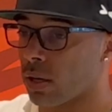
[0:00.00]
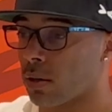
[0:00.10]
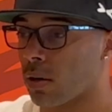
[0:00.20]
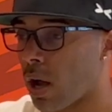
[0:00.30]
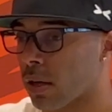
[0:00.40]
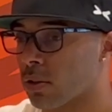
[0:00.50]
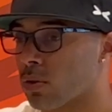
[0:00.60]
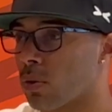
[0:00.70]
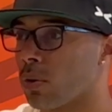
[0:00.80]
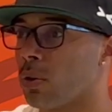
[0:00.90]
yeah. not
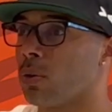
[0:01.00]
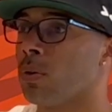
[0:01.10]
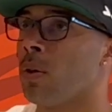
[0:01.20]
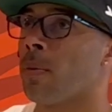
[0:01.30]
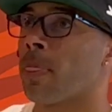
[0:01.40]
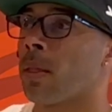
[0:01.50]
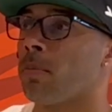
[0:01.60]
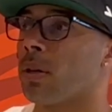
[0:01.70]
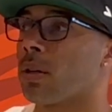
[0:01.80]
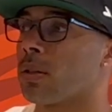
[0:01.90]
control you.
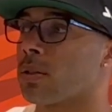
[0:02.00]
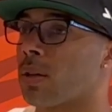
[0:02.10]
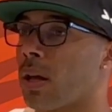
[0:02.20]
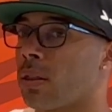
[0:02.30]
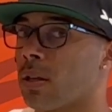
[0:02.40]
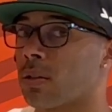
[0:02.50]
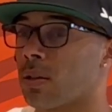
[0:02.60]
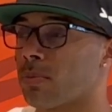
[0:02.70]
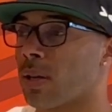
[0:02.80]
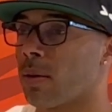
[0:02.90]
Because I think
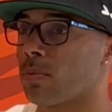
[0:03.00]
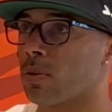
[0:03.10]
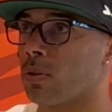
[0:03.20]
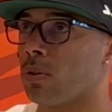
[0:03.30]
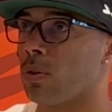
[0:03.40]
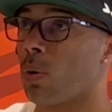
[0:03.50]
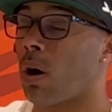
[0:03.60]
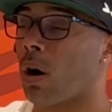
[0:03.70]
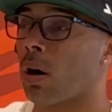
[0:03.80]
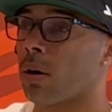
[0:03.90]
sometimes you
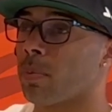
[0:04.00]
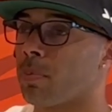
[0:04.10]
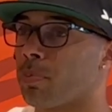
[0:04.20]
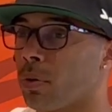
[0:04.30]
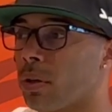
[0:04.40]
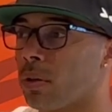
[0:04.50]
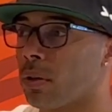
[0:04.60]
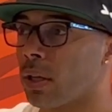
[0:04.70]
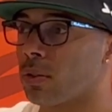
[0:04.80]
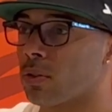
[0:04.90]
are put
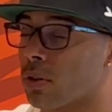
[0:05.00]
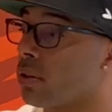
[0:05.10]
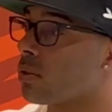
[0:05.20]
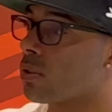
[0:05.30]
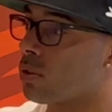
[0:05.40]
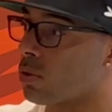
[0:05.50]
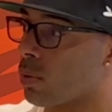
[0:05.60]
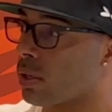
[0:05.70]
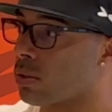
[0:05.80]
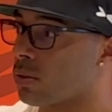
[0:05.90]
in certain
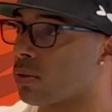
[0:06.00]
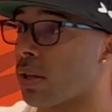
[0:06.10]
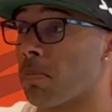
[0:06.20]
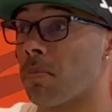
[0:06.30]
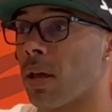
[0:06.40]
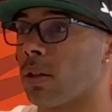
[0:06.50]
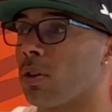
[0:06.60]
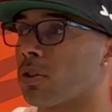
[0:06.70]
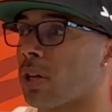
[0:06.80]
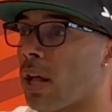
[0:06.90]
situations that may
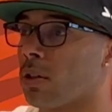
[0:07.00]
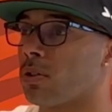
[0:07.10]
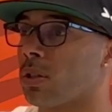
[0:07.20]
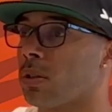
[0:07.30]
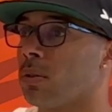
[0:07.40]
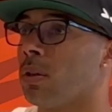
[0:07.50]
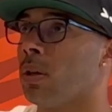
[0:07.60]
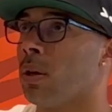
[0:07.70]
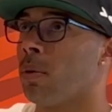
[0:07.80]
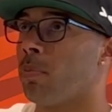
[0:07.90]
look challenging,
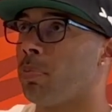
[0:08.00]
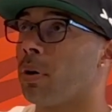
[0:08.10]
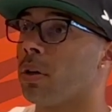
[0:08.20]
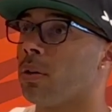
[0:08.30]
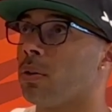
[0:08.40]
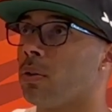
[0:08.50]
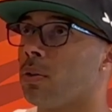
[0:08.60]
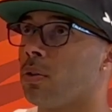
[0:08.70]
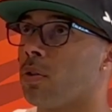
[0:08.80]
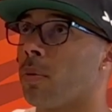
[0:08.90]
but
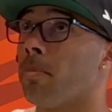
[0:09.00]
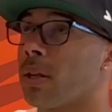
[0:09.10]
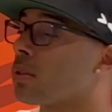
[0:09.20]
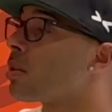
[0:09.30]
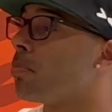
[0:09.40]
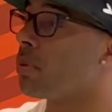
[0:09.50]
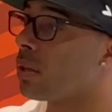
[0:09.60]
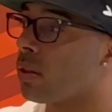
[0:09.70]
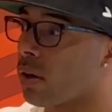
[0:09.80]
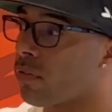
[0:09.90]
you're meant to
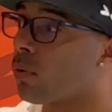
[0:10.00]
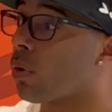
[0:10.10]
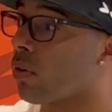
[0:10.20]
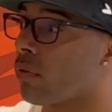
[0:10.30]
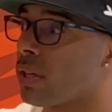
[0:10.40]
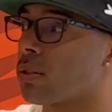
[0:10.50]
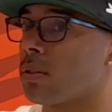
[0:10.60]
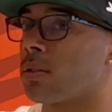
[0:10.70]
be there for Almost a reason